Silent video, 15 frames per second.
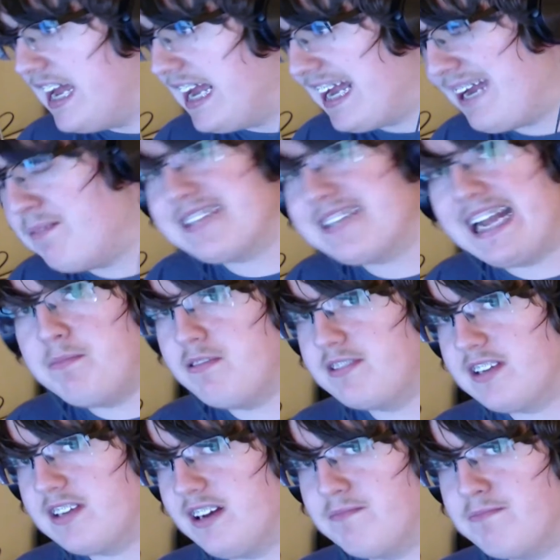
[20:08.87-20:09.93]
was able
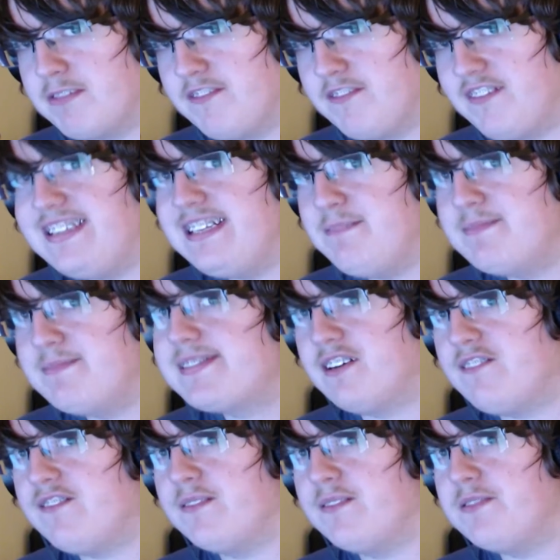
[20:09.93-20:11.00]
to prevent
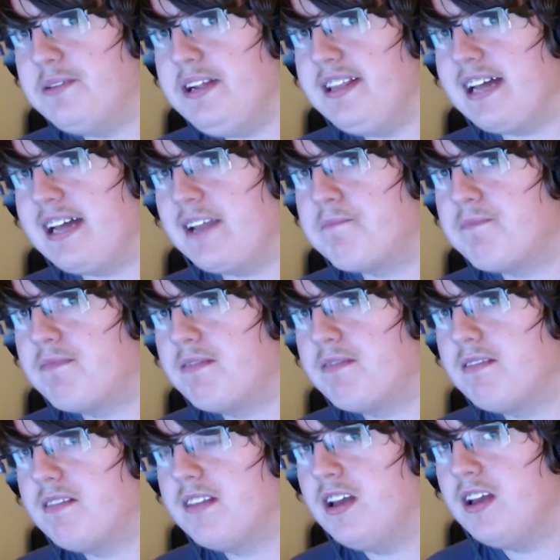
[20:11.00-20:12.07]
himself from doing that.
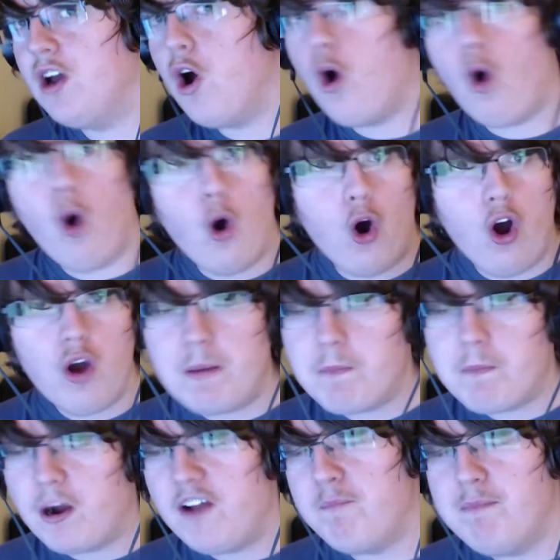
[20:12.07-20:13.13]
Or we
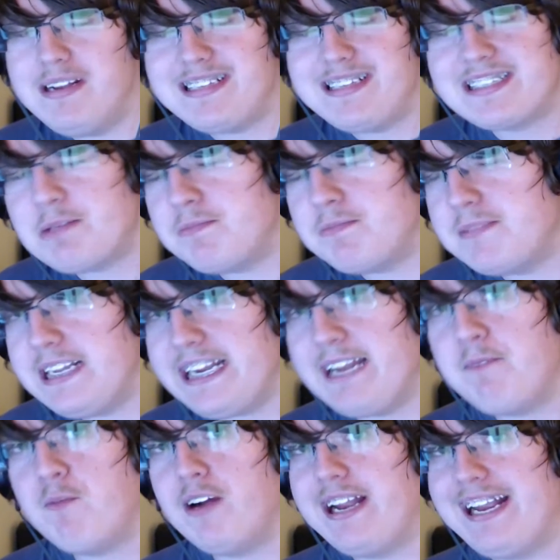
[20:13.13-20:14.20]
might have missed something in
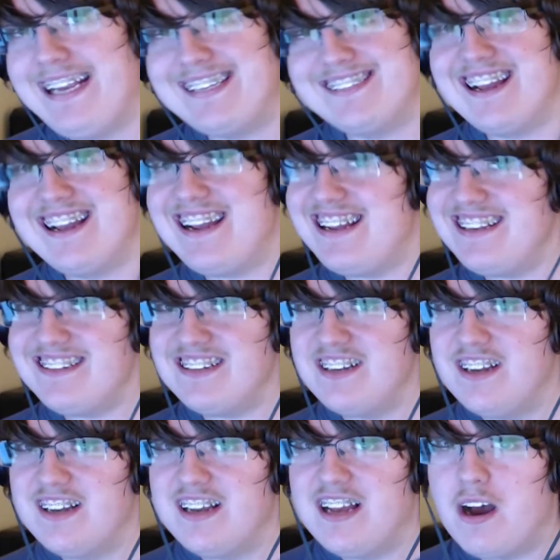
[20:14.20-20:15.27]
what he said.
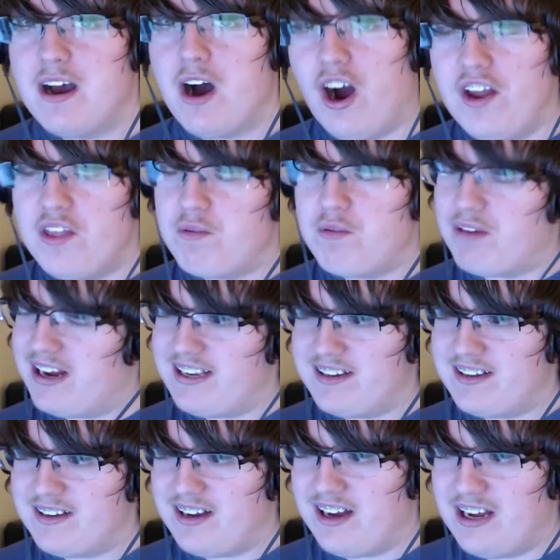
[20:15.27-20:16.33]
Either way,
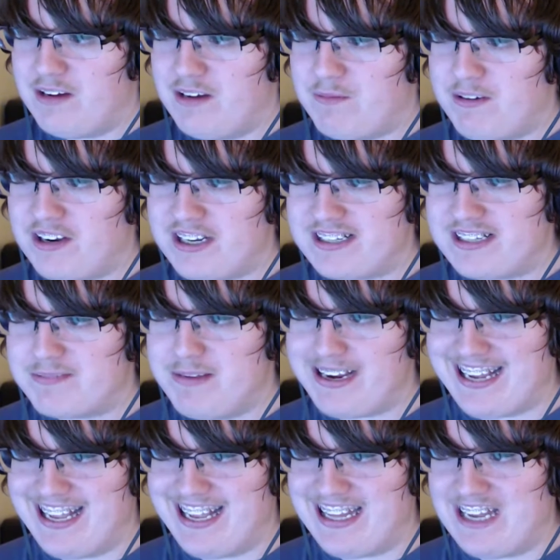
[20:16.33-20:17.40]
we've got to
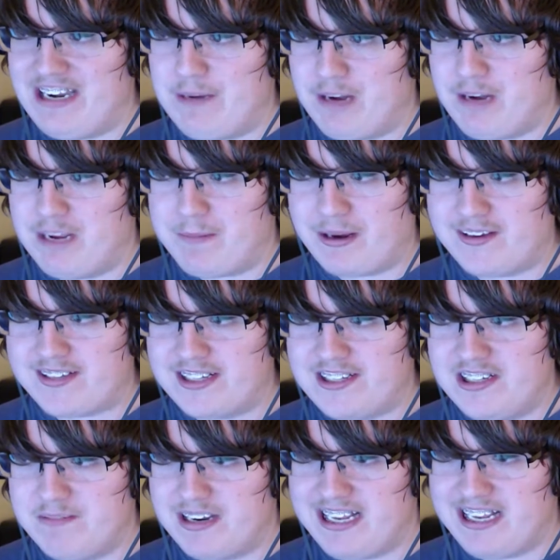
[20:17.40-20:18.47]
speculate there anyway, because I do believe